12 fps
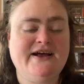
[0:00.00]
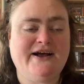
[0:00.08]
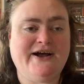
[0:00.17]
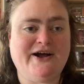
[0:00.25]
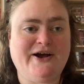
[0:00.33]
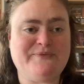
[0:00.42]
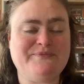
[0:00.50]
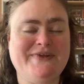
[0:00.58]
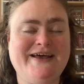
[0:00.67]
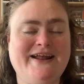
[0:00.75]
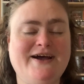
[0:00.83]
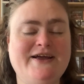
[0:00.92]
And
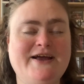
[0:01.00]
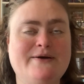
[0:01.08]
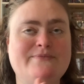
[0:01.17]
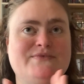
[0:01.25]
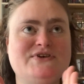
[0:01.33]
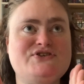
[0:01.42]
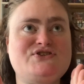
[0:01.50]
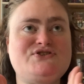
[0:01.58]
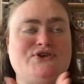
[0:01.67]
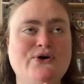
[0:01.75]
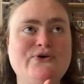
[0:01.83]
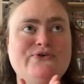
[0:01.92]
I am
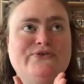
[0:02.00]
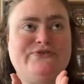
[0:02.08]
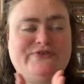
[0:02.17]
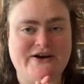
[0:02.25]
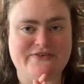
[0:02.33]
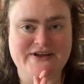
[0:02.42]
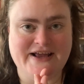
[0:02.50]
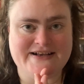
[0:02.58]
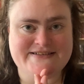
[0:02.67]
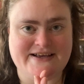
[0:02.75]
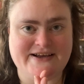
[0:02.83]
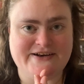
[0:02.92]
so very
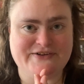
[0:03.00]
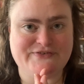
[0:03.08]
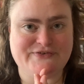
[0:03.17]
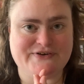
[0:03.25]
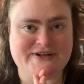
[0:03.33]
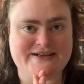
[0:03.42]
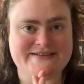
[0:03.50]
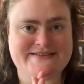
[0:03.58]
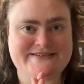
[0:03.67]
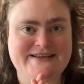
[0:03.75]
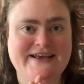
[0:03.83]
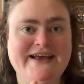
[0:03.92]
excited for
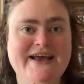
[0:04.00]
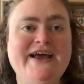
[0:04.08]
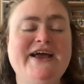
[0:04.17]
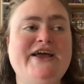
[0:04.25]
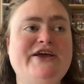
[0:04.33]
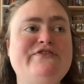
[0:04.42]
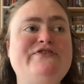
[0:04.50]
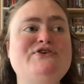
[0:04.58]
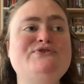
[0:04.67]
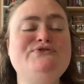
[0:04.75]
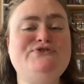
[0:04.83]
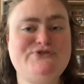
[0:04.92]
this. If
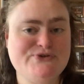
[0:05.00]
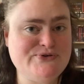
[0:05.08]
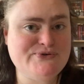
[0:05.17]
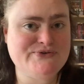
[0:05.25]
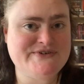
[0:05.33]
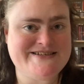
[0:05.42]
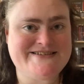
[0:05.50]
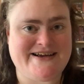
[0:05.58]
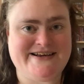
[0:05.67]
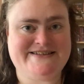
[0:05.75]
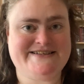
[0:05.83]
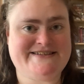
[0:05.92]
you do
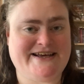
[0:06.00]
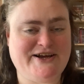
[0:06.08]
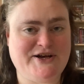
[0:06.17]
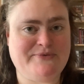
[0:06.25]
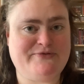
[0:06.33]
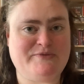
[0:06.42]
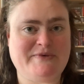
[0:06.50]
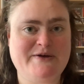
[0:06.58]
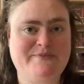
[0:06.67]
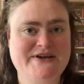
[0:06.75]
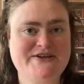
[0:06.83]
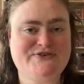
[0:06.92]
decide to sign up for my
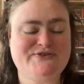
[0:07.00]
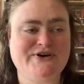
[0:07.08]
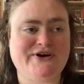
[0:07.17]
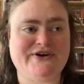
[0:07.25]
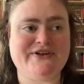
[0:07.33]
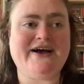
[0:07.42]
Patreon,